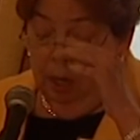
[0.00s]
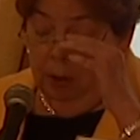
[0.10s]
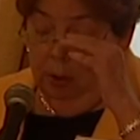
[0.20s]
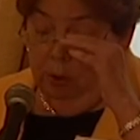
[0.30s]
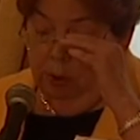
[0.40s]

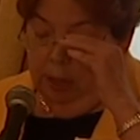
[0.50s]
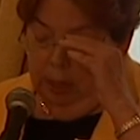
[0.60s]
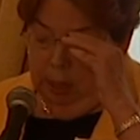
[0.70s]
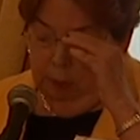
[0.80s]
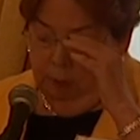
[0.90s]
the trend
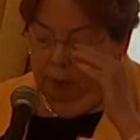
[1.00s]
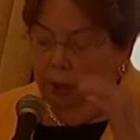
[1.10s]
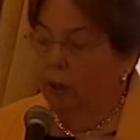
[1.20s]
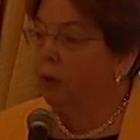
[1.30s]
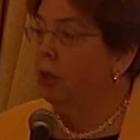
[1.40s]
has been
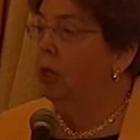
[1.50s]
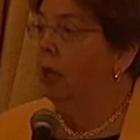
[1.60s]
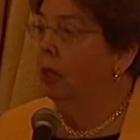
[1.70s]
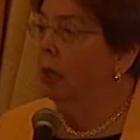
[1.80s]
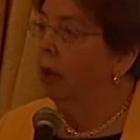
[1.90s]
mirrored in the
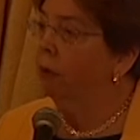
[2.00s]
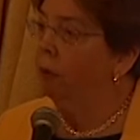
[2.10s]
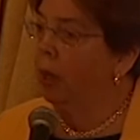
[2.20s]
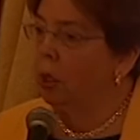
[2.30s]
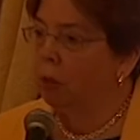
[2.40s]
Senate
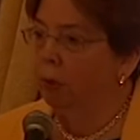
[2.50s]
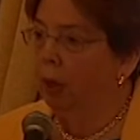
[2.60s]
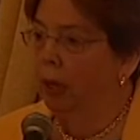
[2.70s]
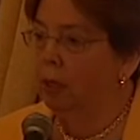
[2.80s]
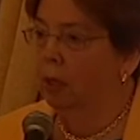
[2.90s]
confirmation
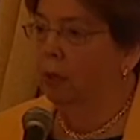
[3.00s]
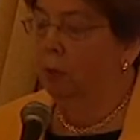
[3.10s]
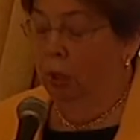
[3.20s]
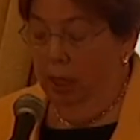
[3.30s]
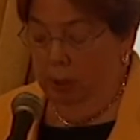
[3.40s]
process,
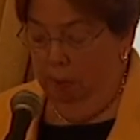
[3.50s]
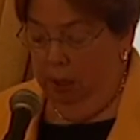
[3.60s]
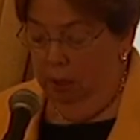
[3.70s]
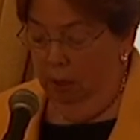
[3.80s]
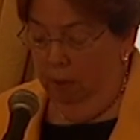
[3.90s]
which has
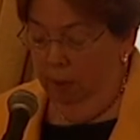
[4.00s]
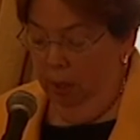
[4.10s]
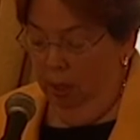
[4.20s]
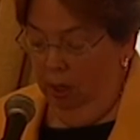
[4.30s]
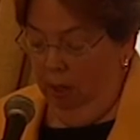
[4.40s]
become
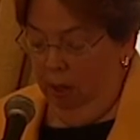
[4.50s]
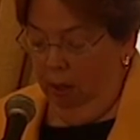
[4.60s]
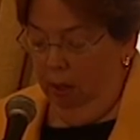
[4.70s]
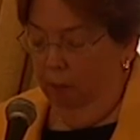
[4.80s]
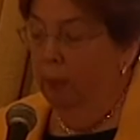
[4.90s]

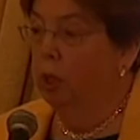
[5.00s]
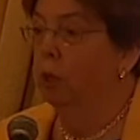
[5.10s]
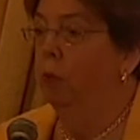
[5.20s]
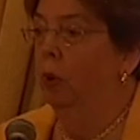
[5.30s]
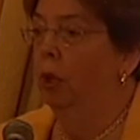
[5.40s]
uh,
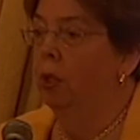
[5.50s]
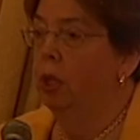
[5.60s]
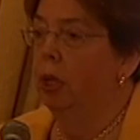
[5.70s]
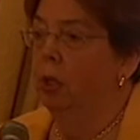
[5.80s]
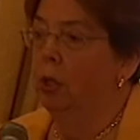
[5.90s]
much more
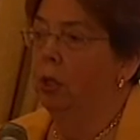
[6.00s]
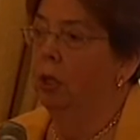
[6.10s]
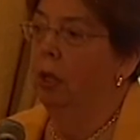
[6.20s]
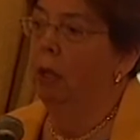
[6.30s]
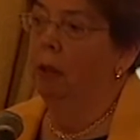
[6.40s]
contentious
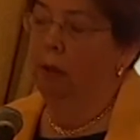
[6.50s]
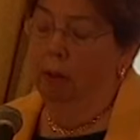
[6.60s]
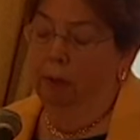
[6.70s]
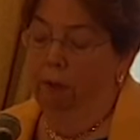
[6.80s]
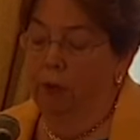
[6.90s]
and
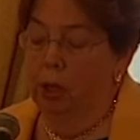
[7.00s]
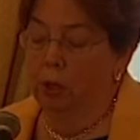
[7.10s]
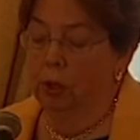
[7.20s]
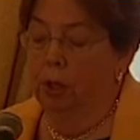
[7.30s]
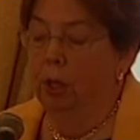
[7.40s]

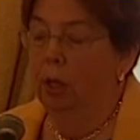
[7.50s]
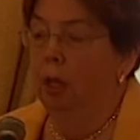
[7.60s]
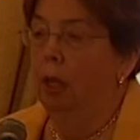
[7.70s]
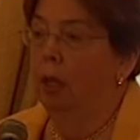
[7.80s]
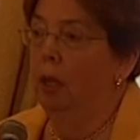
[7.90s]
featured
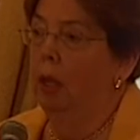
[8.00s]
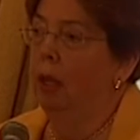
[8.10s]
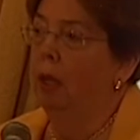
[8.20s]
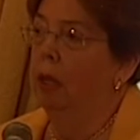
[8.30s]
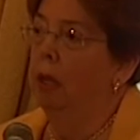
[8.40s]

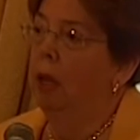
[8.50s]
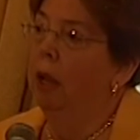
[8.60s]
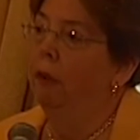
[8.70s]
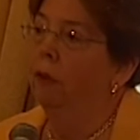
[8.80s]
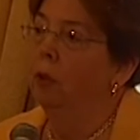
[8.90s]
a, an
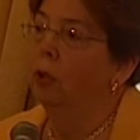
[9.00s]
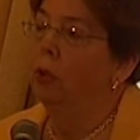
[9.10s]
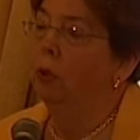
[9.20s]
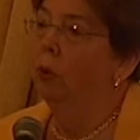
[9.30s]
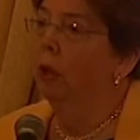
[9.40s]
effort
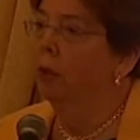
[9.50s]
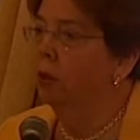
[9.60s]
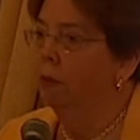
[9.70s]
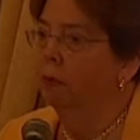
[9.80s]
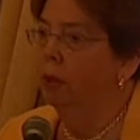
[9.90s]
to,
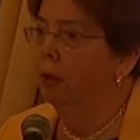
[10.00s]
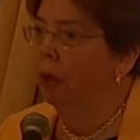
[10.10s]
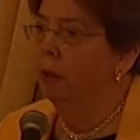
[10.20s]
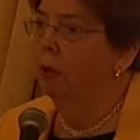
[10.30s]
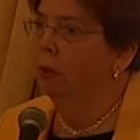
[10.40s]
under,
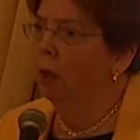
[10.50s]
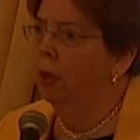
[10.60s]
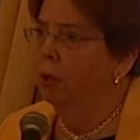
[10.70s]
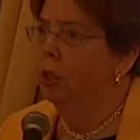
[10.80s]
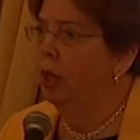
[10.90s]
un, to
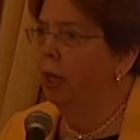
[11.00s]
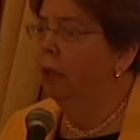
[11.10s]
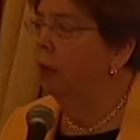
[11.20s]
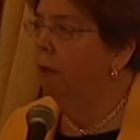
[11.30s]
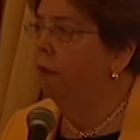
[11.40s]

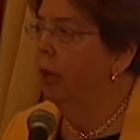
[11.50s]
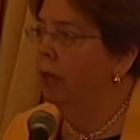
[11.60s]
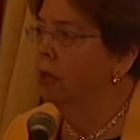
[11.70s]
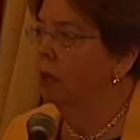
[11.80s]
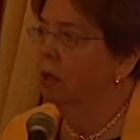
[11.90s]
understand in
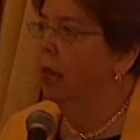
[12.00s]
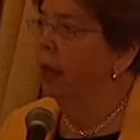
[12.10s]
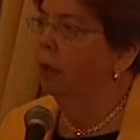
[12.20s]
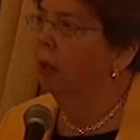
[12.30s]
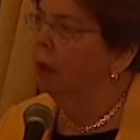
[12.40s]
advance
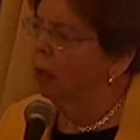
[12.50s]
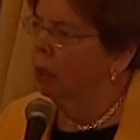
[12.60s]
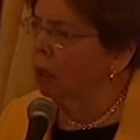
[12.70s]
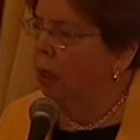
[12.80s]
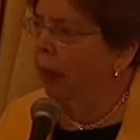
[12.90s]
exactly
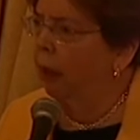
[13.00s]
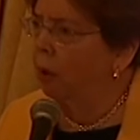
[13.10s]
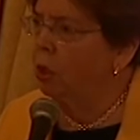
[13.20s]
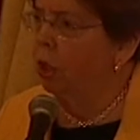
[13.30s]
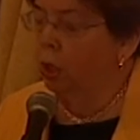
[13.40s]
how
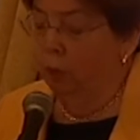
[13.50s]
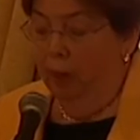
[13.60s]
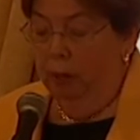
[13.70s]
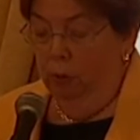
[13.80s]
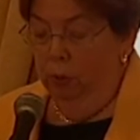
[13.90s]
a judge
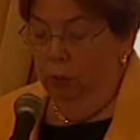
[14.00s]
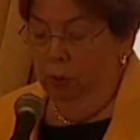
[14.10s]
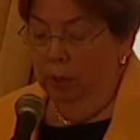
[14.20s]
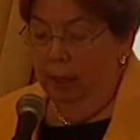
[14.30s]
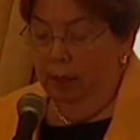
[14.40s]
might
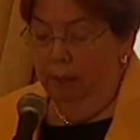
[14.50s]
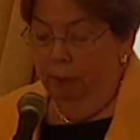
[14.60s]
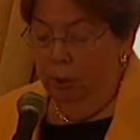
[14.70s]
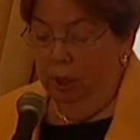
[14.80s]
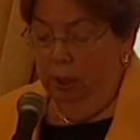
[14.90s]
rule on
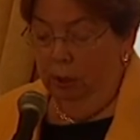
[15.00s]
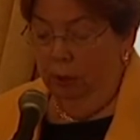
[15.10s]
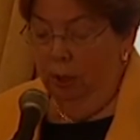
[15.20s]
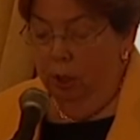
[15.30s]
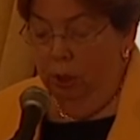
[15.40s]

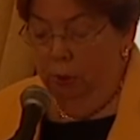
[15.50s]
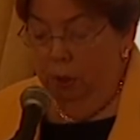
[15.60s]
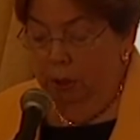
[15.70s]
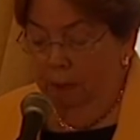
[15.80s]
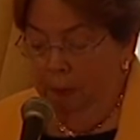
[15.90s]
particular
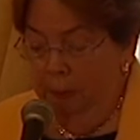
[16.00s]
issues.